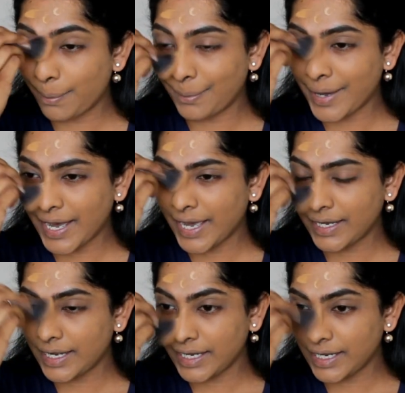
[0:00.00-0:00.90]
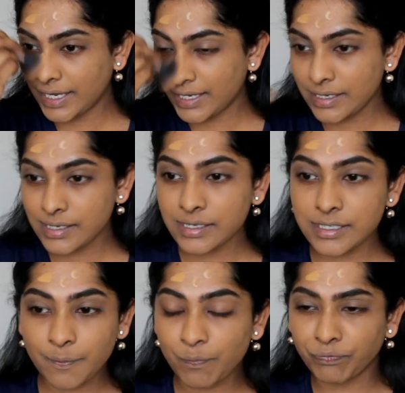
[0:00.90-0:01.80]
but it
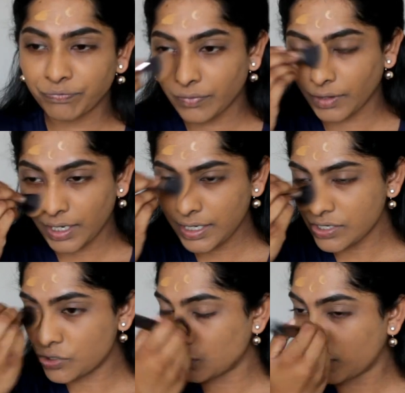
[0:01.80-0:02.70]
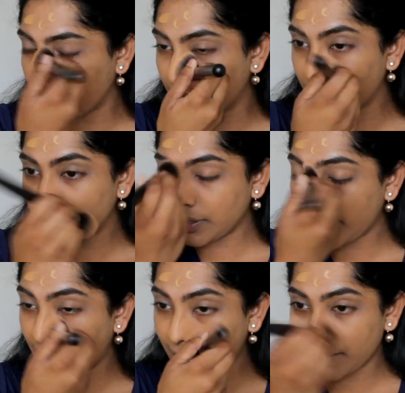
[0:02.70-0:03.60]
is it is doable.
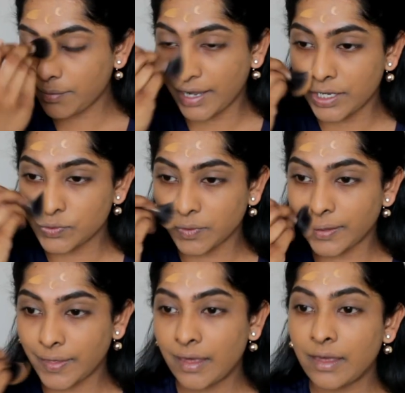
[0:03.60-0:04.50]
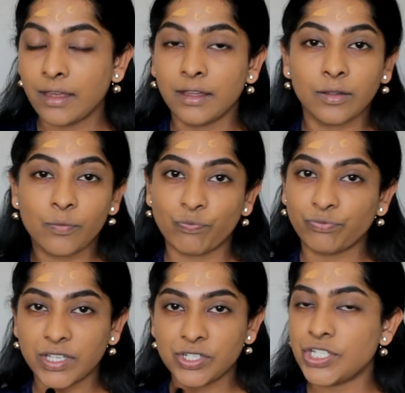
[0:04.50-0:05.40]
Like, I can manage with
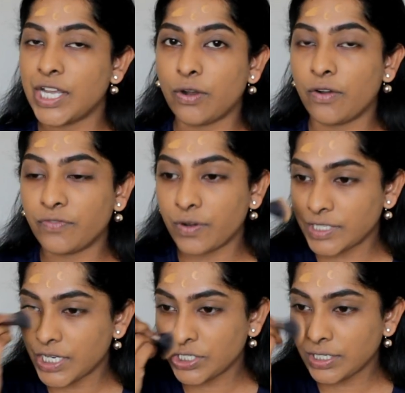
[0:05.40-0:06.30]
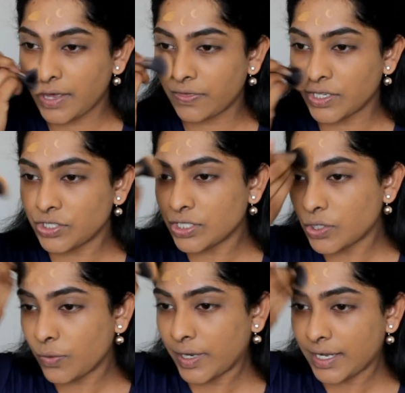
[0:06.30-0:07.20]
the shade of foundation and then just
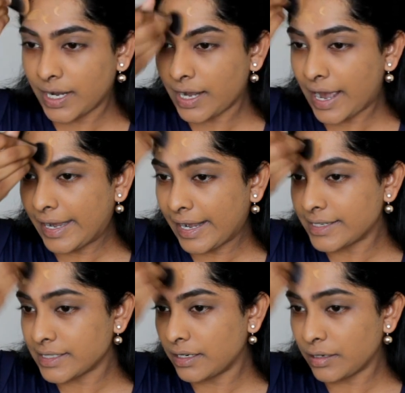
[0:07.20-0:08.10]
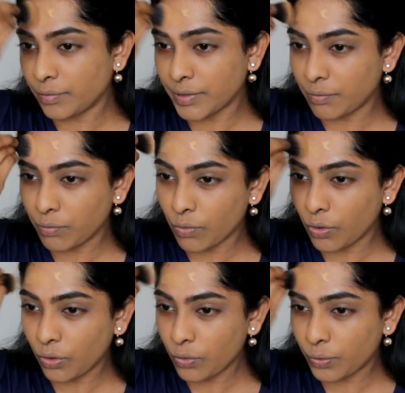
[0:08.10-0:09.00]
go in and highlight a little bit
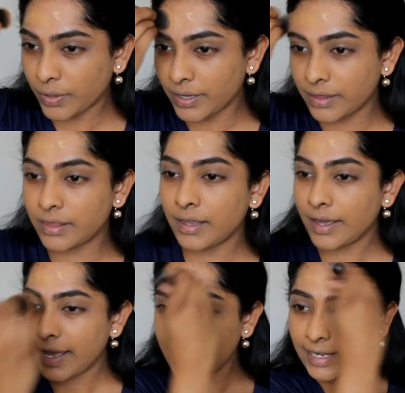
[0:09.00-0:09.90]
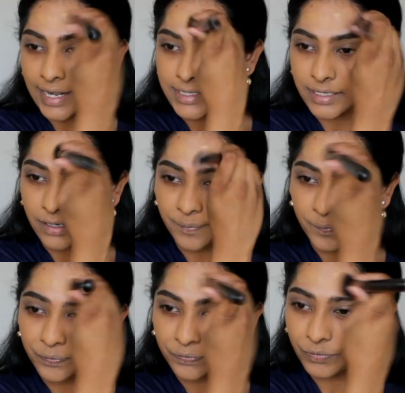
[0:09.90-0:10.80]
more with a lighter
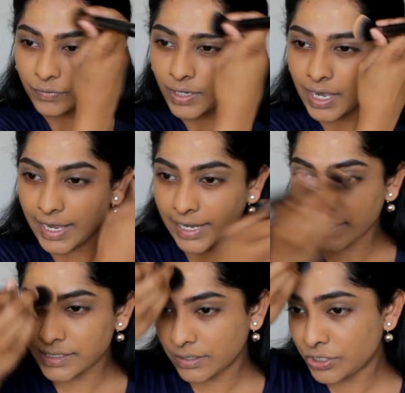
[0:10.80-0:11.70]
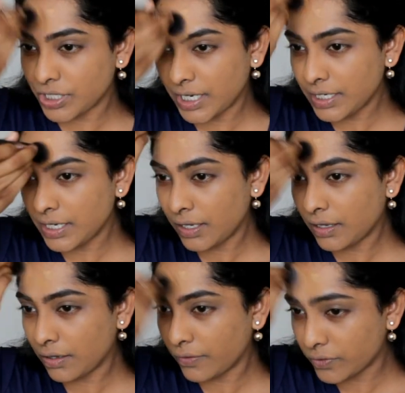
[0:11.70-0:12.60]
highlighter shade
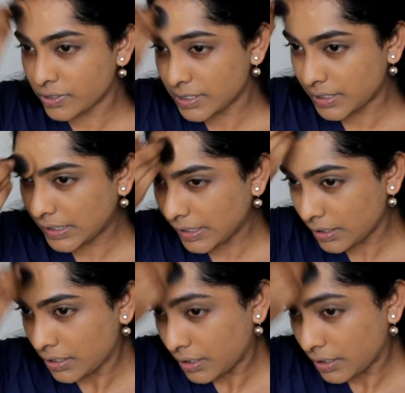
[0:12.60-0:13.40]
of concealer.